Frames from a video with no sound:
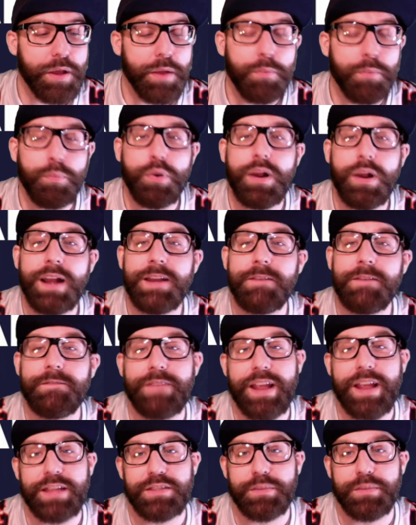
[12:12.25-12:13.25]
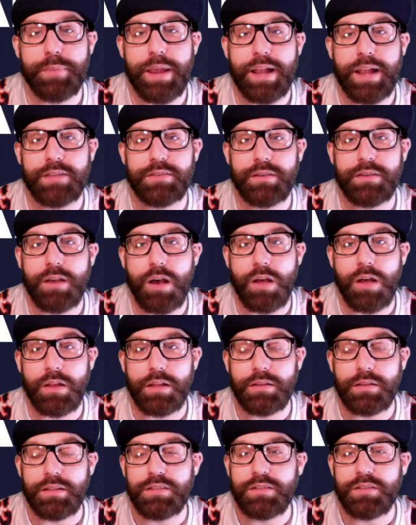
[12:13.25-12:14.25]
Put on your fancy pants and call
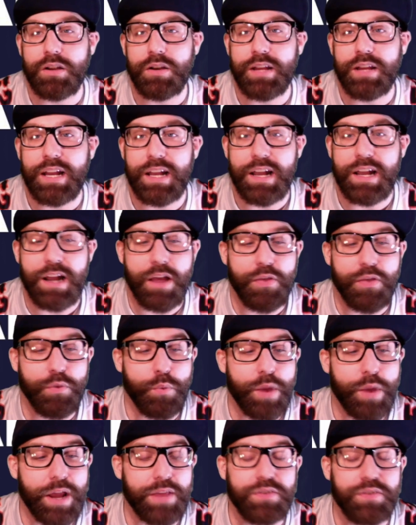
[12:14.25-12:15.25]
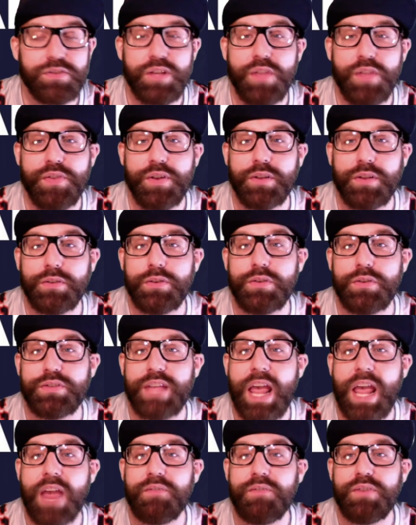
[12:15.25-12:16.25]
it. Let's start getting it out of the way. There's nothing to lose.
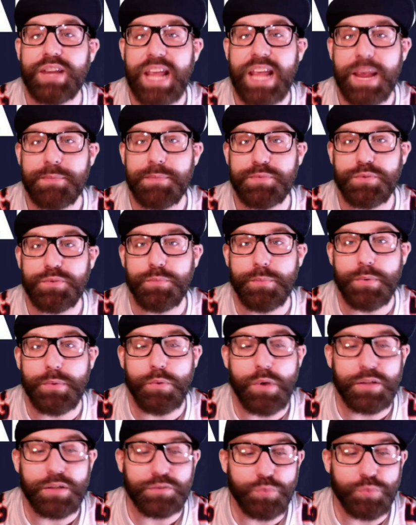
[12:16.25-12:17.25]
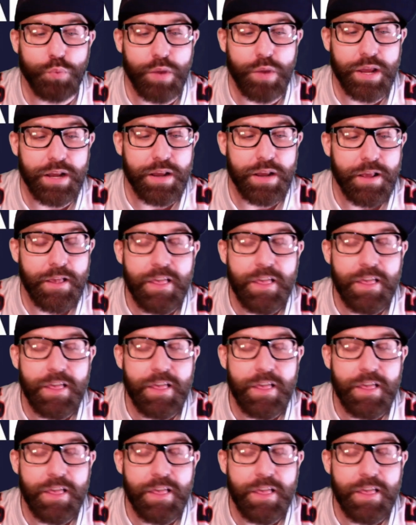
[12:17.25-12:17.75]
Every game's a must win.